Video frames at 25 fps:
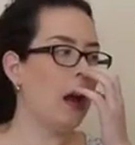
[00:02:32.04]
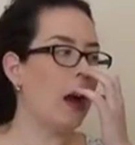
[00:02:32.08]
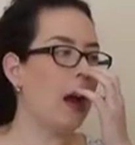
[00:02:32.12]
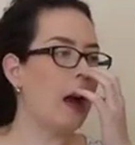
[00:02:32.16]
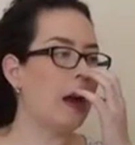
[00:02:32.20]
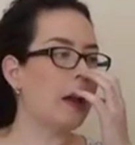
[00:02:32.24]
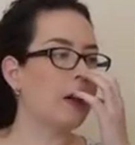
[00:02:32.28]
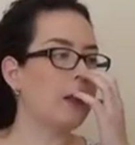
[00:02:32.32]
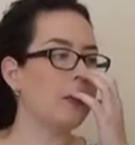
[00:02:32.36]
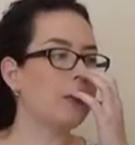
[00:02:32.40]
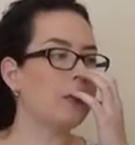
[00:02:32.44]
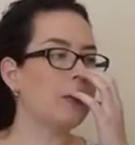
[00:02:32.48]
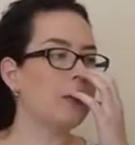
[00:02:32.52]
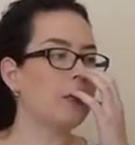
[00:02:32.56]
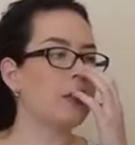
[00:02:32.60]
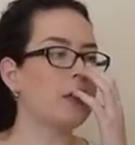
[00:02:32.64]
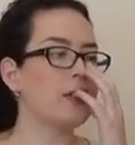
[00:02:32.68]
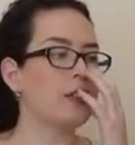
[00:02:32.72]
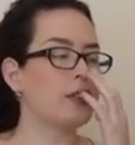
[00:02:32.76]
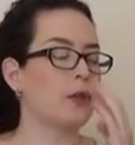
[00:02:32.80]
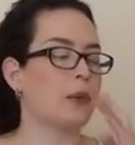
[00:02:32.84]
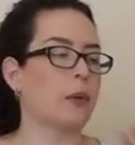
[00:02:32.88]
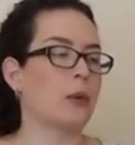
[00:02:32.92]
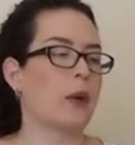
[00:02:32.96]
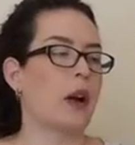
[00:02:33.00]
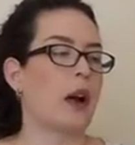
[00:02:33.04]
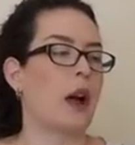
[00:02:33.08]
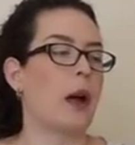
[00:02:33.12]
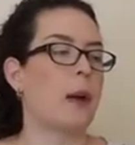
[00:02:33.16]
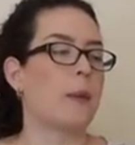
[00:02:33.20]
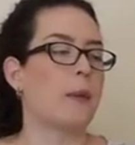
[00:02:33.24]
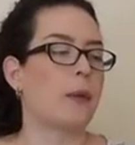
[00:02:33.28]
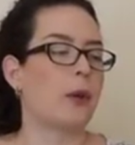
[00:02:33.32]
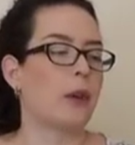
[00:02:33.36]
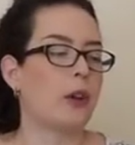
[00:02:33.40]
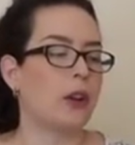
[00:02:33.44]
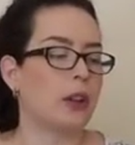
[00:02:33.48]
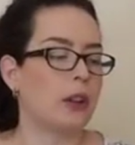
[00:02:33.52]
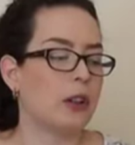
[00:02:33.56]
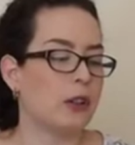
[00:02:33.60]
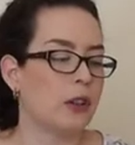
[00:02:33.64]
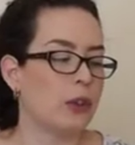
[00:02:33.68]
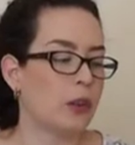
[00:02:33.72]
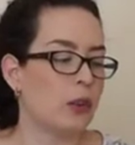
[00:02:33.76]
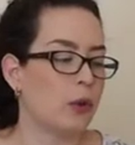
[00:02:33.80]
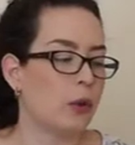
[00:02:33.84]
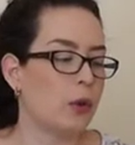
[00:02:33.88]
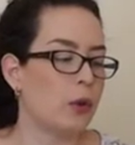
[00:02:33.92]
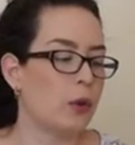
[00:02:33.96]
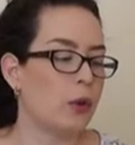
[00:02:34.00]
And of course, I'm going
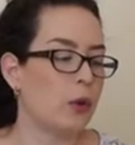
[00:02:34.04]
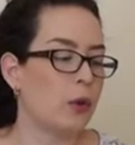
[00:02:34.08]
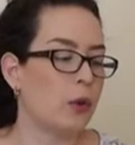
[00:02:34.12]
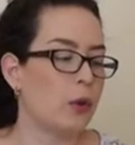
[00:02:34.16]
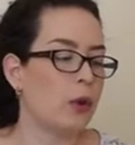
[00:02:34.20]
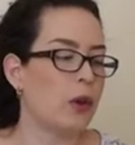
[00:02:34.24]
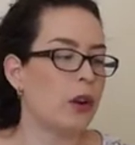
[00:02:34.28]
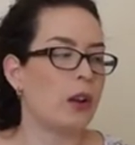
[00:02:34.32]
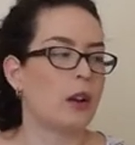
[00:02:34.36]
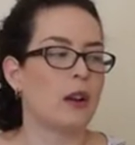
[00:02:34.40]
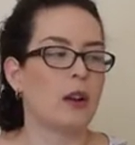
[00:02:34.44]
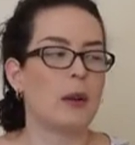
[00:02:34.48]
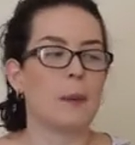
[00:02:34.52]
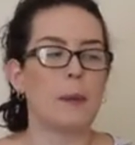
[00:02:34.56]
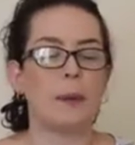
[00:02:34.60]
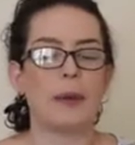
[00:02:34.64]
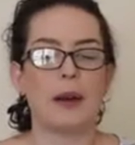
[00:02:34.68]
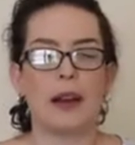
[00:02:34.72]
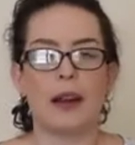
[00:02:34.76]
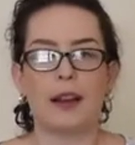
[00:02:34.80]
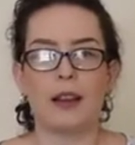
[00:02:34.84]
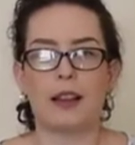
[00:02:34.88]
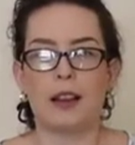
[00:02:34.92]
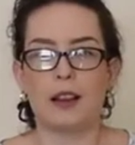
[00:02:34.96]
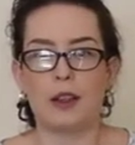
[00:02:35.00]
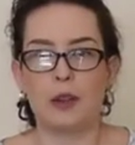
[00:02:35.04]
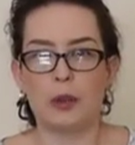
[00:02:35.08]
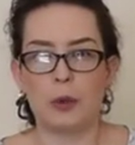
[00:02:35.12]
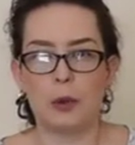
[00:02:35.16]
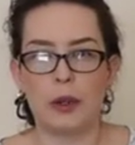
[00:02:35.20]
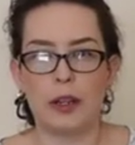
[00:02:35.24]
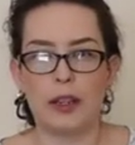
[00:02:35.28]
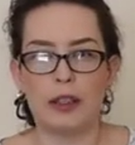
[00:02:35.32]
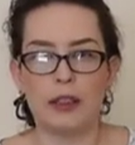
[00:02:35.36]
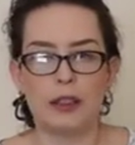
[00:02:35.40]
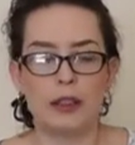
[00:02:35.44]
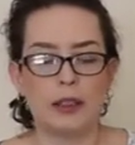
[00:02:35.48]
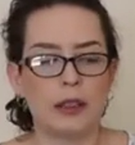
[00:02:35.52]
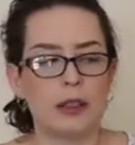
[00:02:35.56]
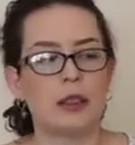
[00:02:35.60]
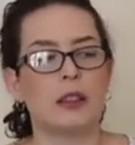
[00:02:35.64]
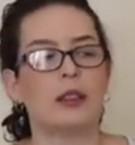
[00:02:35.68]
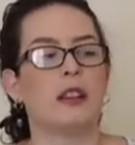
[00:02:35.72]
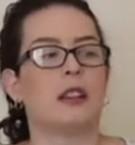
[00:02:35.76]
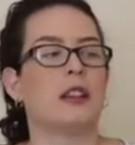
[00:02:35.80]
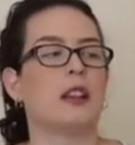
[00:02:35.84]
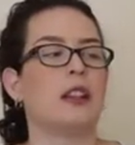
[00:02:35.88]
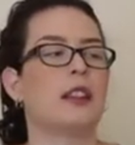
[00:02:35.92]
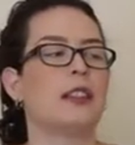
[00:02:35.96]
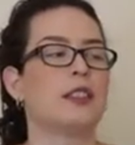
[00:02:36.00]
to play the duet.
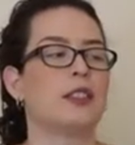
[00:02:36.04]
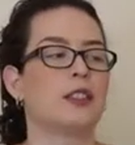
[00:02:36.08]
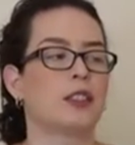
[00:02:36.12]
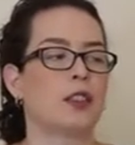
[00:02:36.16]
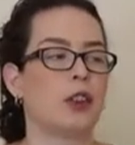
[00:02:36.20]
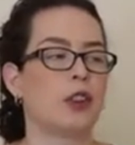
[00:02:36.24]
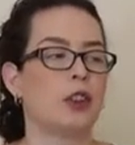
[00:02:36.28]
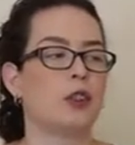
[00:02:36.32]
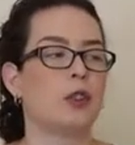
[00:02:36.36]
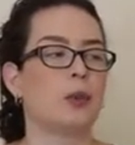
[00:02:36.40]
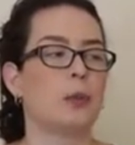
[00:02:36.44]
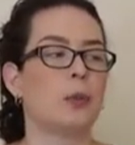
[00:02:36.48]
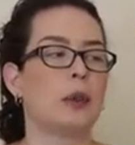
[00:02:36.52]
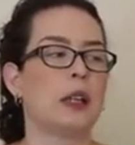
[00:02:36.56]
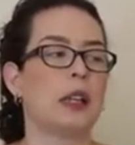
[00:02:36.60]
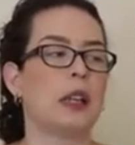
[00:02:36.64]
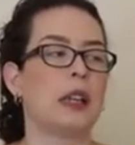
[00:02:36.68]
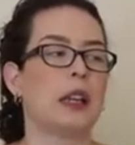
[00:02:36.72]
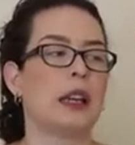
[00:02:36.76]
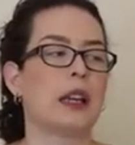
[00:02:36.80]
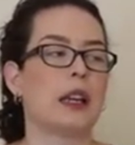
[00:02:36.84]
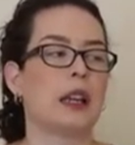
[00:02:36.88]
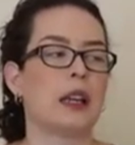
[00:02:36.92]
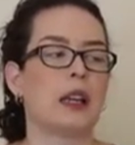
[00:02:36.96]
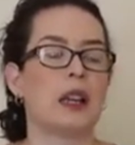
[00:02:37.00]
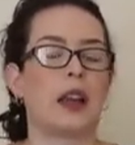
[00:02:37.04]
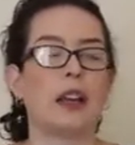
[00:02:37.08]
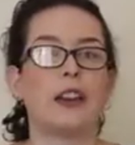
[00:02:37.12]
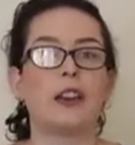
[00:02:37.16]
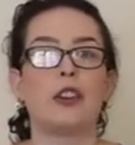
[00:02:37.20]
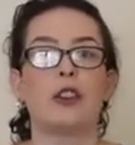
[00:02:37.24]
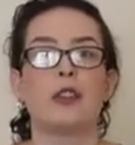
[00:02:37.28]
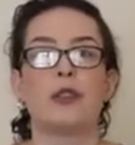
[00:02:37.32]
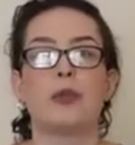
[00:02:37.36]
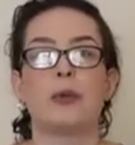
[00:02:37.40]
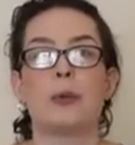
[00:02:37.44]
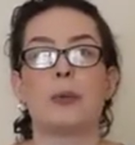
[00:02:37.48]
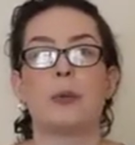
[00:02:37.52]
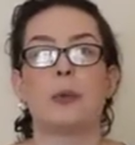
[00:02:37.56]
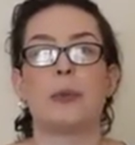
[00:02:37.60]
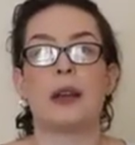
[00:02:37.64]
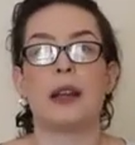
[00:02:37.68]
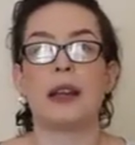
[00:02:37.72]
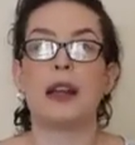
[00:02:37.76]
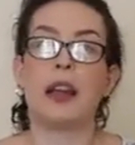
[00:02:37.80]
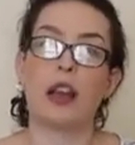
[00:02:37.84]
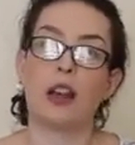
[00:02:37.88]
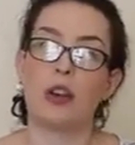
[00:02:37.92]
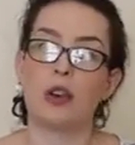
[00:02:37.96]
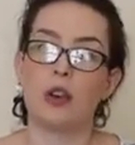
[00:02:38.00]
This is going to be like a kind of
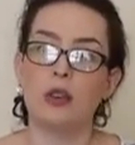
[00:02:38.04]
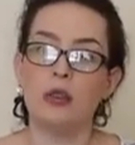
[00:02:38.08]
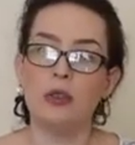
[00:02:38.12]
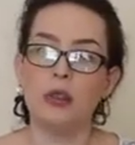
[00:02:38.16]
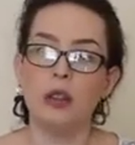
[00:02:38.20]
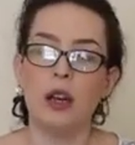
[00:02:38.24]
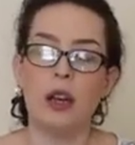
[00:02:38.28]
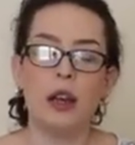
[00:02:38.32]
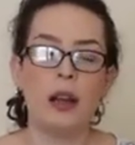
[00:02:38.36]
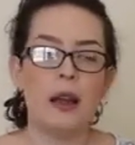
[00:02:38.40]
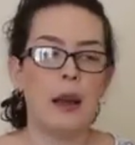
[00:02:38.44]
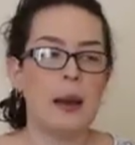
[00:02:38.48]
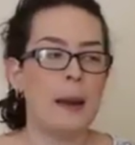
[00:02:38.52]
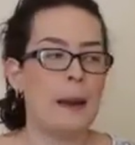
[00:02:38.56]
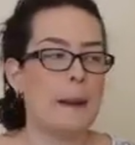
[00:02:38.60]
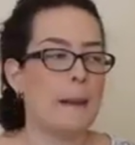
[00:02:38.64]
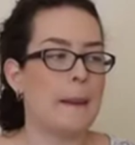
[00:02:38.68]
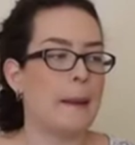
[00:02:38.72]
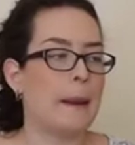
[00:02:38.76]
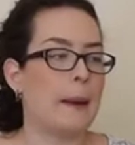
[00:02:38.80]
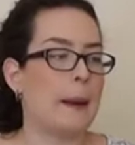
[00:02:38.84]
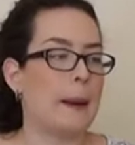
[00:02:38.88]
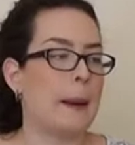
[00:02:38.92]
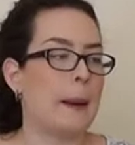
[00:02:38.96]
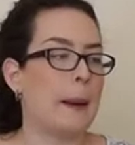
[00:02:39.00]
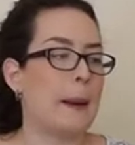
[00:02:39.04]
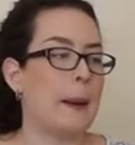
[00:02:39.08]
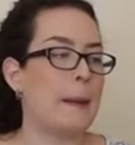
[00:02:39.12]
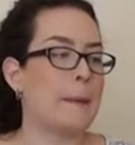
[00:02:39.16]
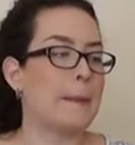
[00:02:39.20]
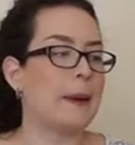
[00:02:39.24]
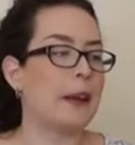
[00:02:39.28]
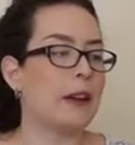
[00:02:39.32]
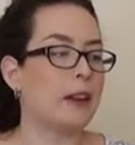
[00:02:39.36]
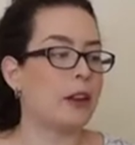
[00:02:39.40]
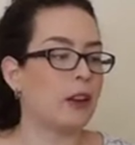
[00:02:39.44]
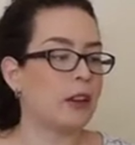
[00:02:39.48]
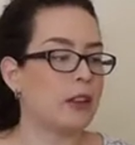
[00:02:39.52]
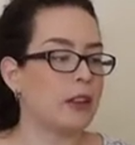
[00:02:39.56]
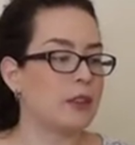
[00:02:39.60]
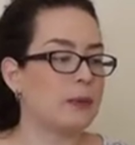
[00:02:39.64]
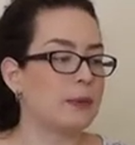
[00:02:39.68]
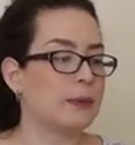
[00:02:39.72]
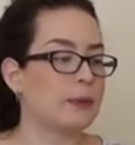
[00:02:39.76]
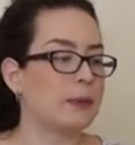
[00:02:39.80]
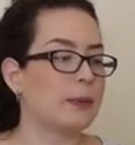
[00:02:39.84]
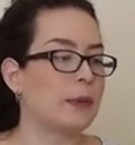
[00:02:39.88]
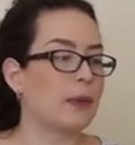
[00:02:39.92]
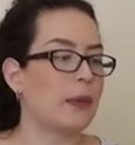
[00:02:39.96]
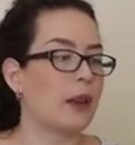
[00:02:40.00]
play along, because
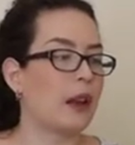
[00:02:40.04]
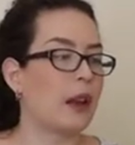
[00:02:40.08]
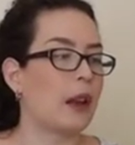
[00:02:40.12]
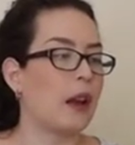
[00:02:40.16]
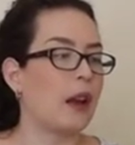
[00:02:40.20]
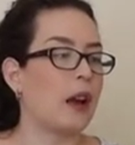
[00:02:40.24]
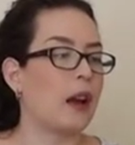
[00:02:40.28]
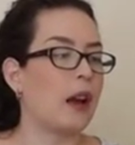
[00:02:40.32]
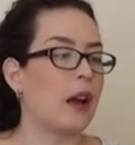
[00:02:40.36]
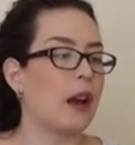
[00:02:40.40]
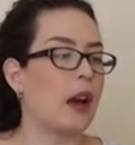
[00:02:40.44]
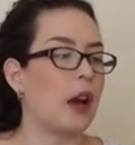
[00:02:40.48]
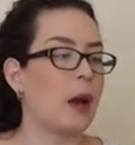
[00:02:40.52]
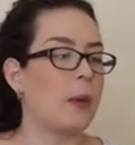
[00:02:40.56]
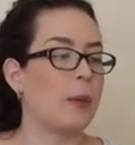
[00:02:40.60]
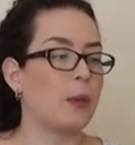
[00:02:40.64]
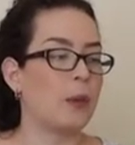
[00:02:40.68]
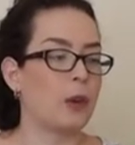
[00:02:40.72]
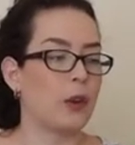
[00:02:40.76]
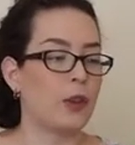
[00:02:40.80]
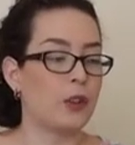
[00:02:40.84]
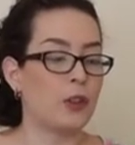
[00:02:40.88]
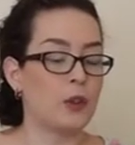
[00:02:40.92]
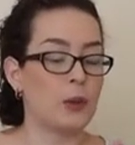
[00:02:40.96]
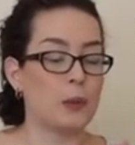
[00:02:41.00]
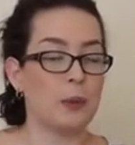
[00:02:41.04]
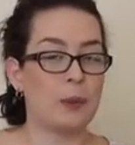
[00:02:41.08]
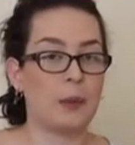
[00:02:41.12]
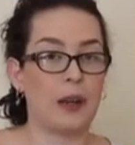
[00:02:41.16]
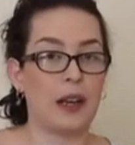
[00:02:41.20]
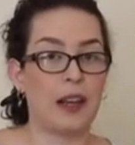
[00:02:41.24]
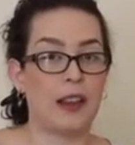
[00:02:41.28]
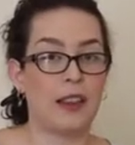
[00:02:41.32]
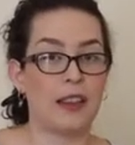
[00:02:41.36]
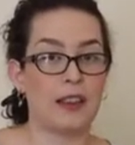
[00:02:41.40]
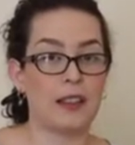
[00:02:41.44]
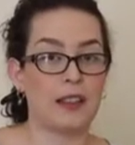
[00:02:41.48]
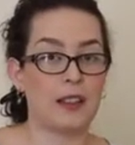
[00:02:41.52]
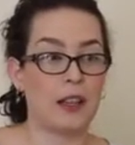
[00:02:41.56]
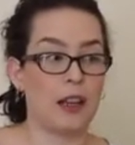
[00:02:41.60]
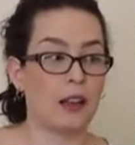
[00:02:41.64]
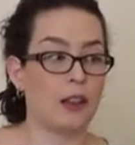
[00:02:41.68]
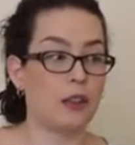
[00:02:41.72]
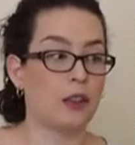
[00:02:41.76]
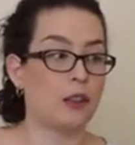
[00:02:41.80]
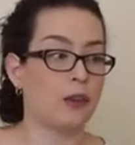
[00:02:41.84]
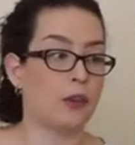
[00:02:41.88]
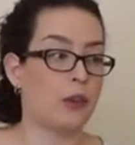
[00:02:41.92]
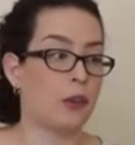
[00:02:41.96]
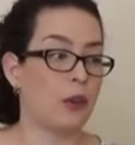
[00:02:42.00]
I'm going to play the
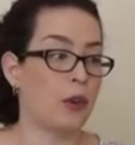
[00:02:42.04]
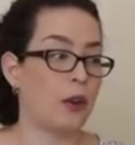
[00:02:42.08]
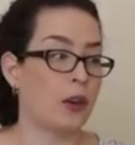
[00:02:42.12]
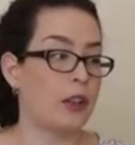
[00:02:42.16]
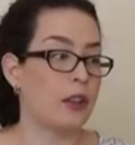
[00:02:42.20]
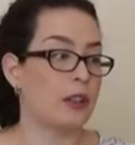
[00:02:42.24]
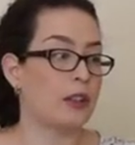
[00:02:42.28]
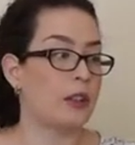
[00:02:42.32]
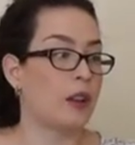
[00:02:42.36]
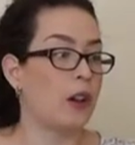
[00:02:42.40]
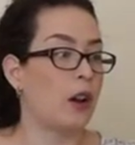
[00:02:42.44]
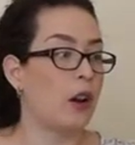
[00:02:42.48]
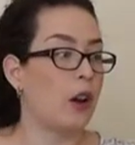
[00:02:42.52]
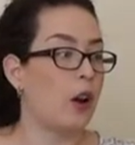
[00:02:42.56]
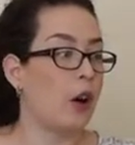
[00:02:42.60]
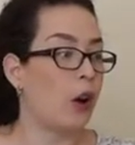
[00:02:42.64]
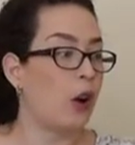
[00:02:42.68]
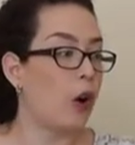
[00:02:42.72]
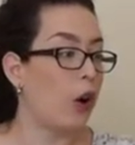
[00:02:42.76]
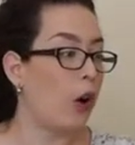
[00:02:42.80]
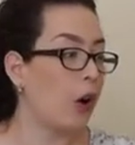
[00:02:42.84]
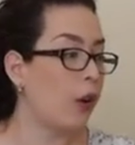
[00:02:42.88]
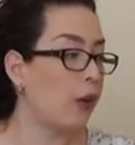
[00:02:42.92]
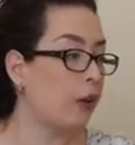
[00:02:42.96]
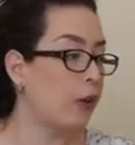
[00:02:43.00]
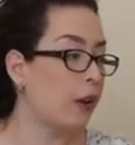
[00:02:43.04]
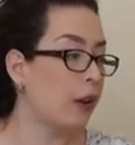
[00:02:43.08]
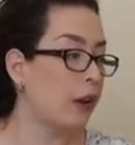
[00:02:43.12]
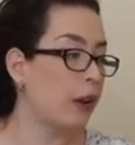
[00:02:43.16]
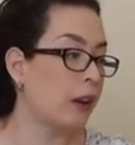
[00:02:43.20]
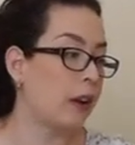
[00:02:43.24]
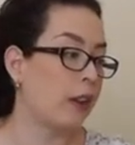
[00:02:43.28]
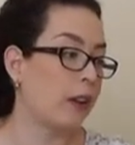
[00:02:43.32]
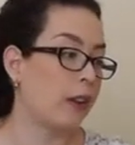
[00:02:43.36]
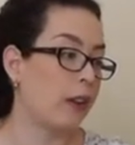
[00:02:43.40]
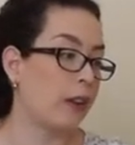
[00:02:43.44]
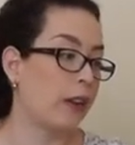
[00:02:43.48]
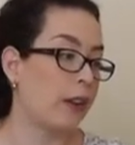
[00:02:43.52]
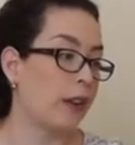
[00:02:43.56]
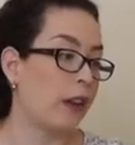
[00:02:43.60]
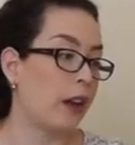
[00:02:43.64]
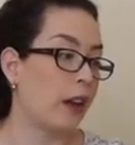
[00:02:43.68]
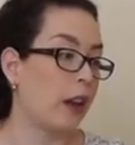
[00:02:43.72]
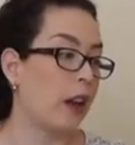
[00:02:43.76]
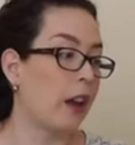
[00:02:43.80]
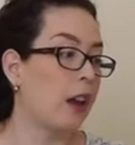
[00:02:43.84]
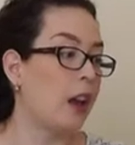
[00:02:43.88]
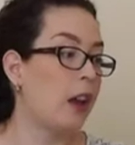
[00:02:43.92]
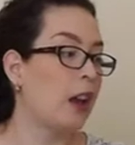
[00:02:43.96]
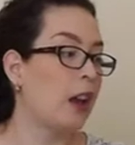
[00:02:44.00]
second voice of the